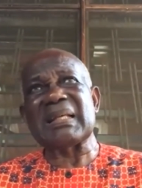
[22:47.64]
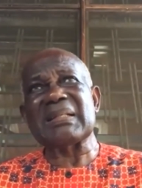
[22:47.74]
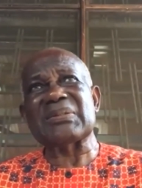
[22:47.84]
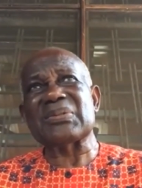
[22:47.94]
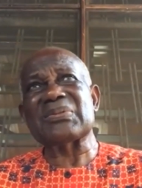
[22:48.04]
that
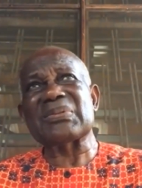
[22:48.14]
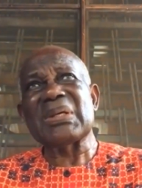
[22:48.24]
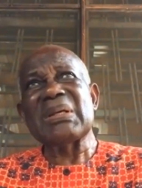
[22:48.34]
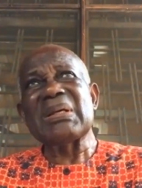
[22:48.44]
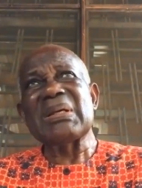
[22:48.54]
should,
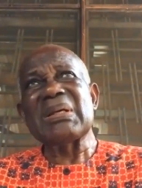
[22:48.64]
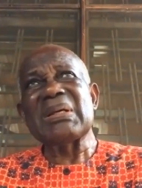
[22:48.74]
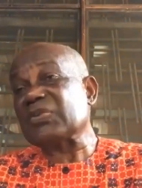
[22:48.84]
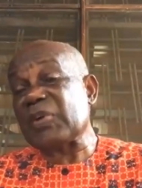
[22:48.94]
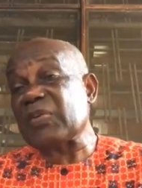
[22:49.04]

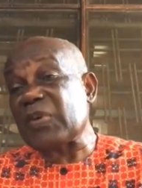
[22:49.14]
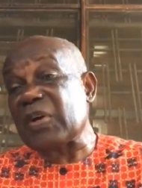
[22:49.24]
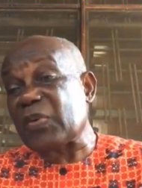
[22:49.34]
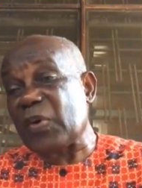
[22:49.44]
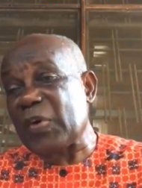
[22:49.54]
because when we are
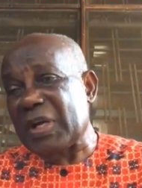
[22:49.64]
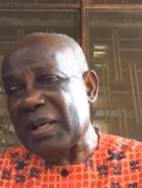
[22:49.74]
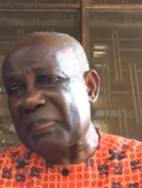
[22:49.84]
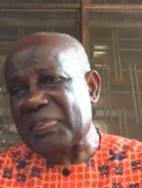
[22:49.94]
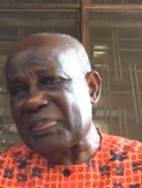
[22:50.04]
growing
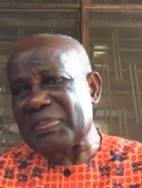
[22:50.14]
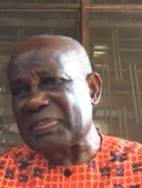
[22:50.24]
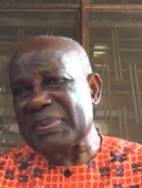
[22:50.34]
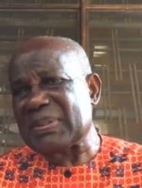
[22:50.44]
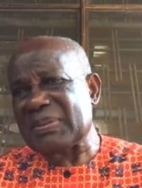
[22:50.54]
up,
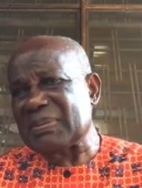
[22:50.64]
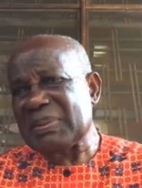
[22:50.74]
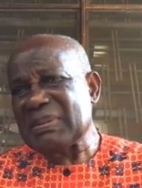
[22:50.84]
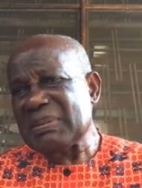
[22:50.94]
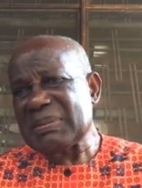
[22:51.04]
you know,
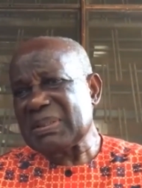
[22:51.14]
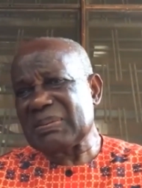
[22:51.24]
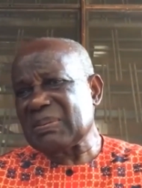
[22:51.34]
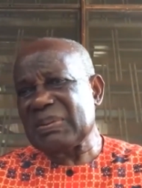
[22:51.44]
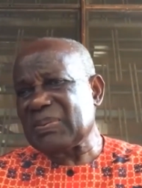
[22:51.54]
it,
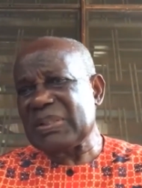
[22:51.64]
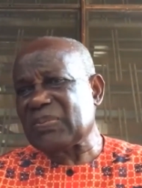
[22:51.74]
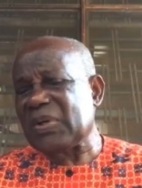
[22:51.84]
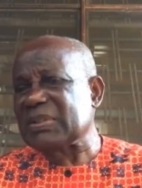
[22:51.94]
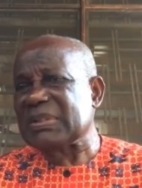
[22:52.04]
it
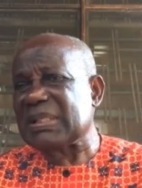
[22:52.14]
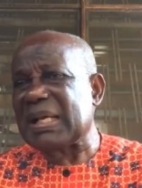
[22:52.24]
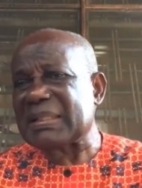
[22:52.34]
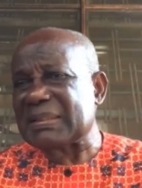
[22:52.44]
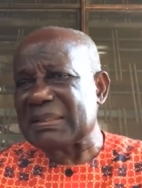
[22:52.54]
wasn't
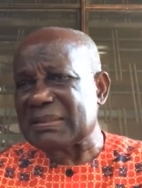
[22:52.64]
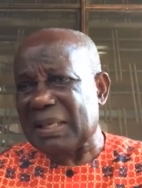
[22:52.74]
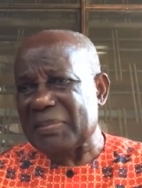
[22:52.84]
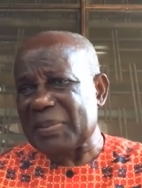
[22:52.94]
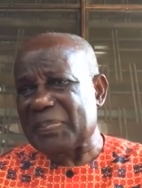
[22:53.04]
like this.
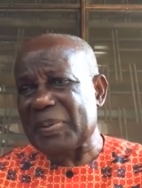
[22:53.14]
I mean, mm-hmm.